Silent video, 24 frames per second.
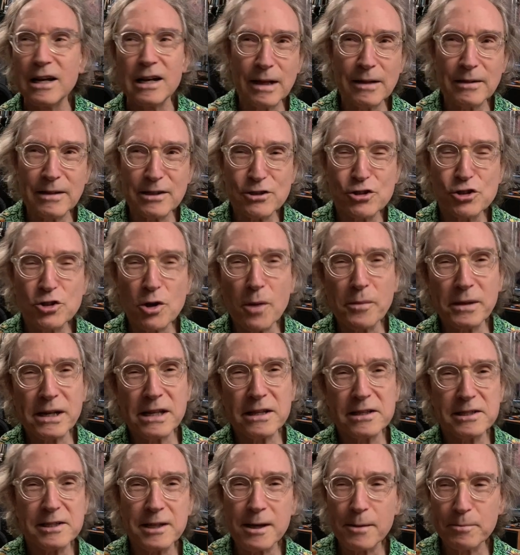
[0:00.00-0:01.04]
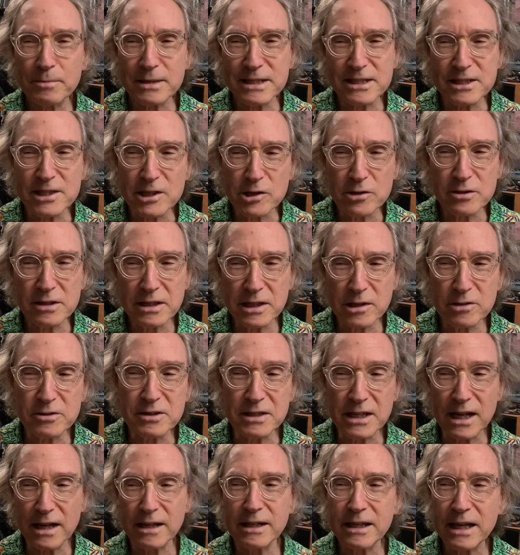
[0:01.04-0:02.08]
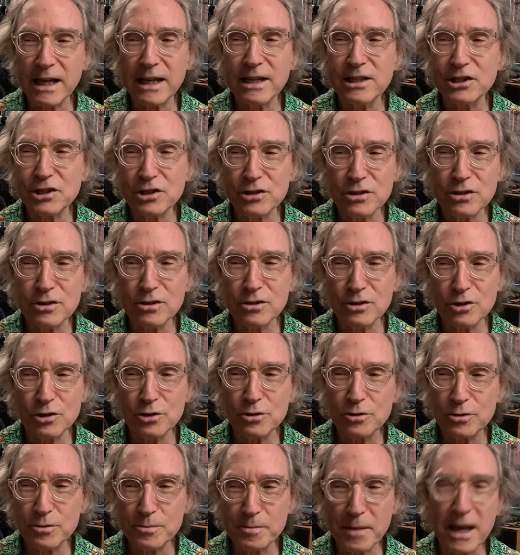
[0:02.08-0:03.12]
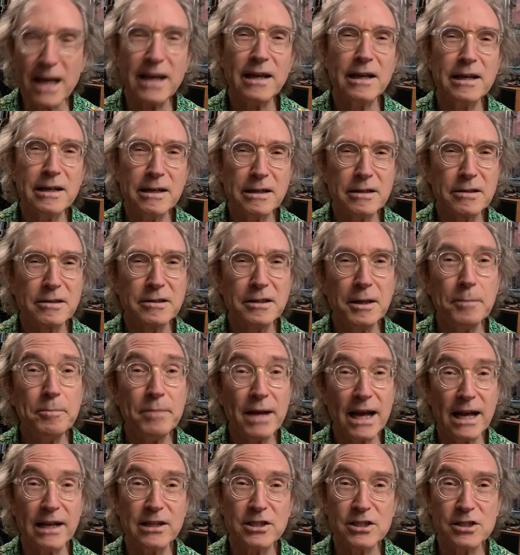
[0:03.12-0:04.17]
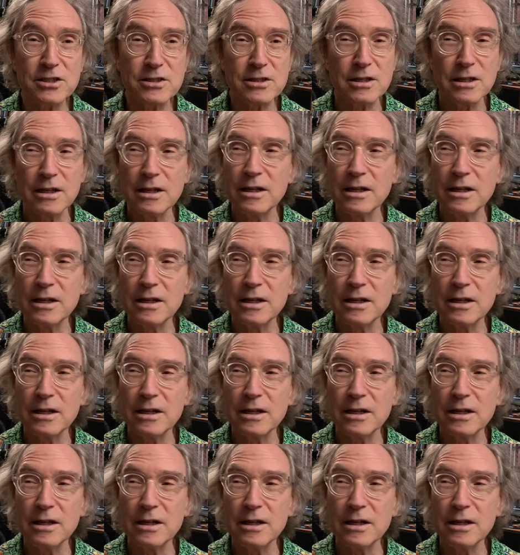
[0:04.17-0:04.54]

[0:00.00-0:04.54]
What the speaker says: There's so many of these companies. Their dedication to making the best,